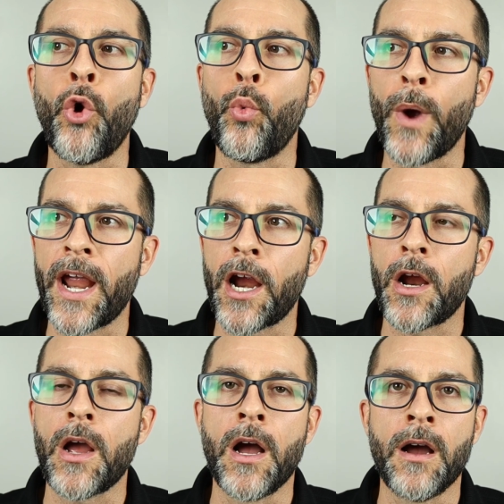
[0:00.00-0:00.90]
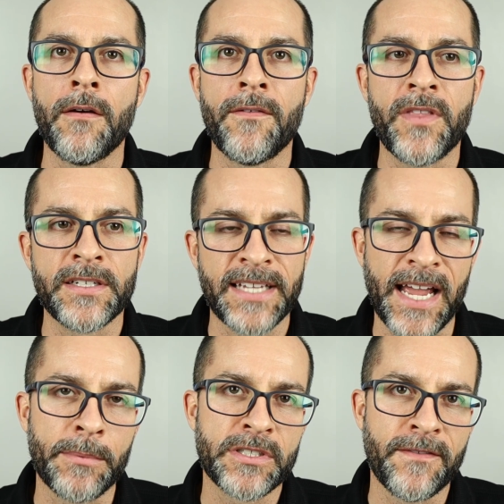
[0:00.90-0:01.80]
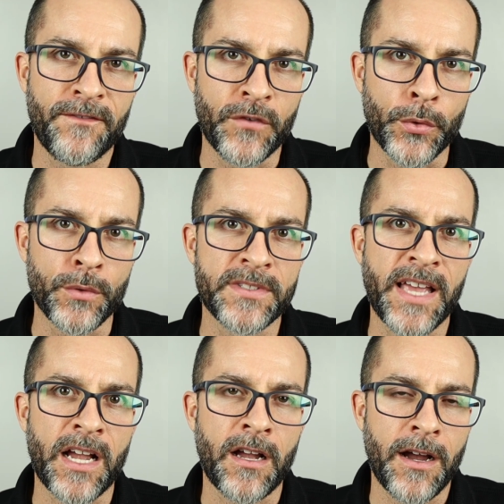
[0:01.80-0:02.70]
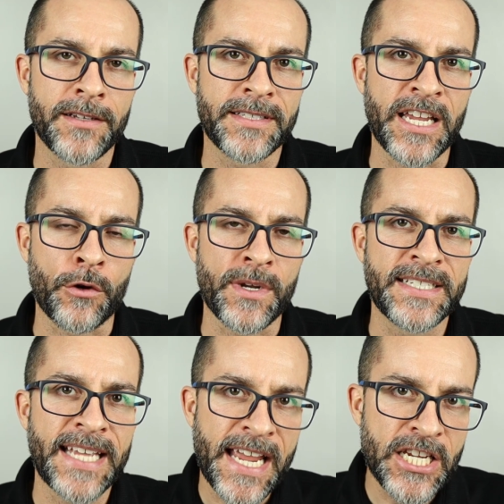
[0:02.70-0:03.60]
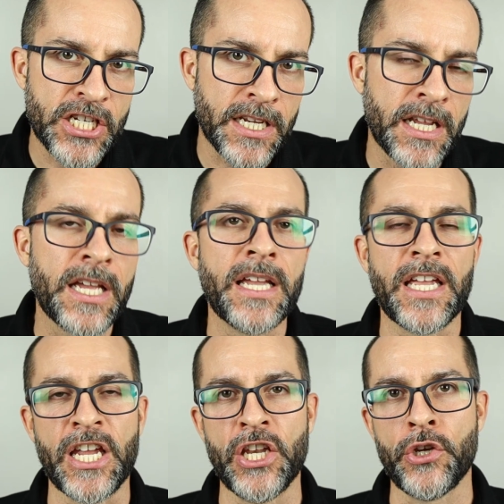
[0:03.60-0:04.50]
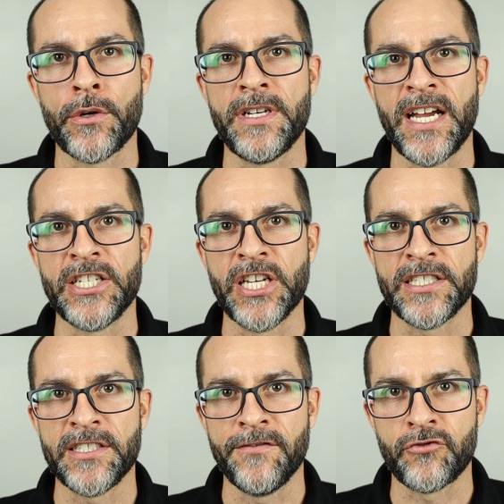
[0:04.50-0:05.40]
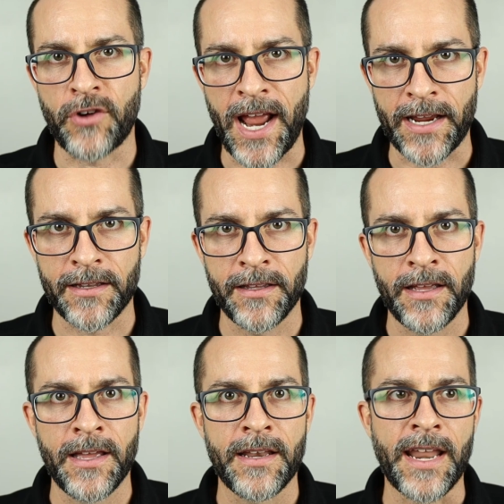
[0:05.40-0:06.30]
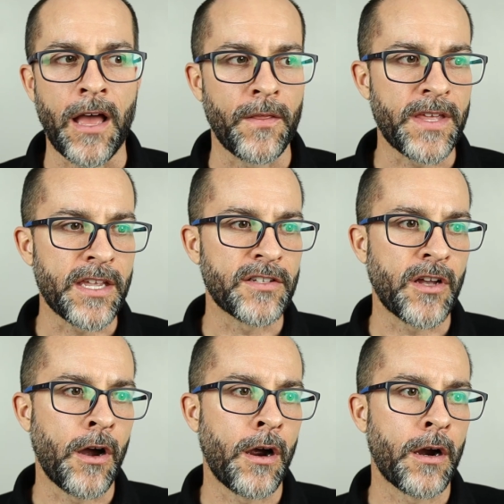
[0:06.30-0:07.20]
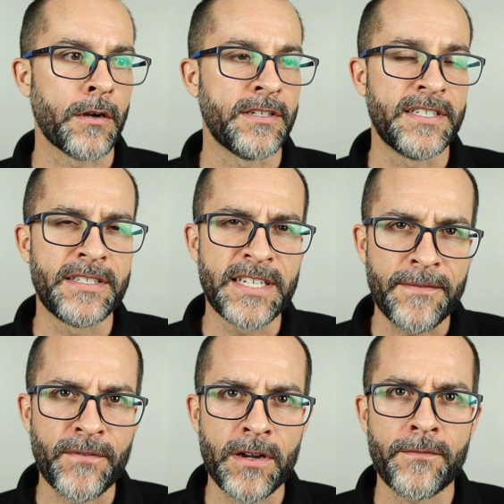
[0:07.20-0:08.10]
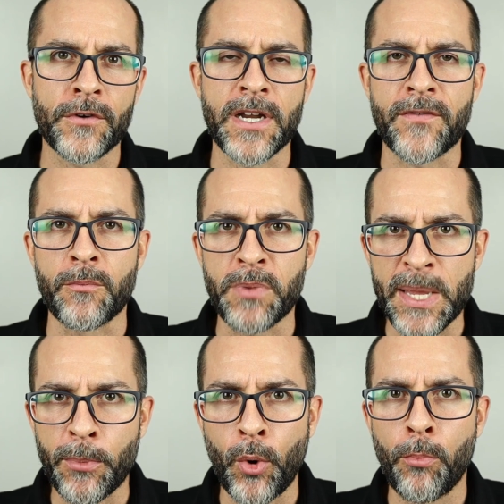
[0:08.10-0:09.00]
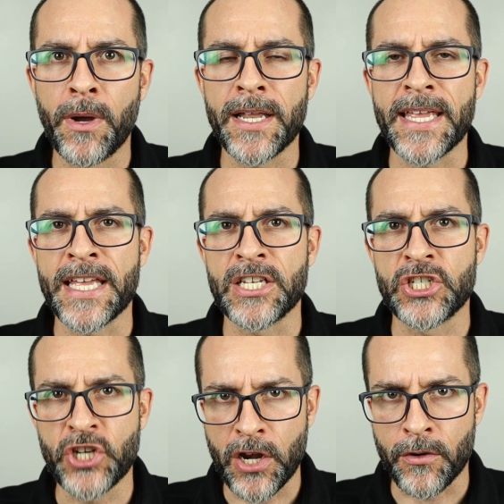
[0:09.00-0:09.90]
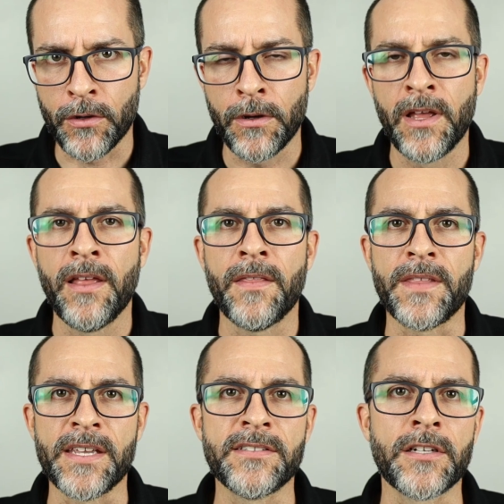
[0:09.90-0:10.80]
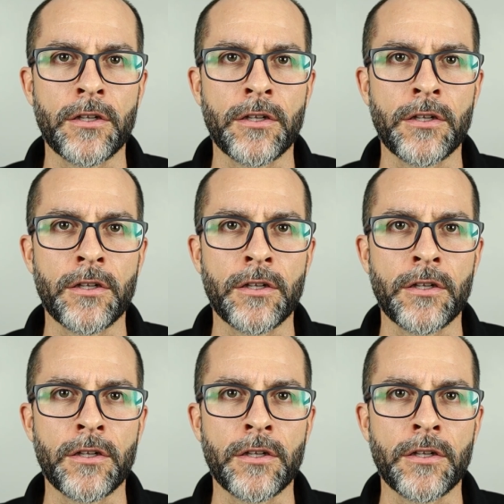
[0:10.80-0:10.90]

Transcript: aware of the types of foods that cause irritation in your digestive tract. Now, these are different for different people, but in general, these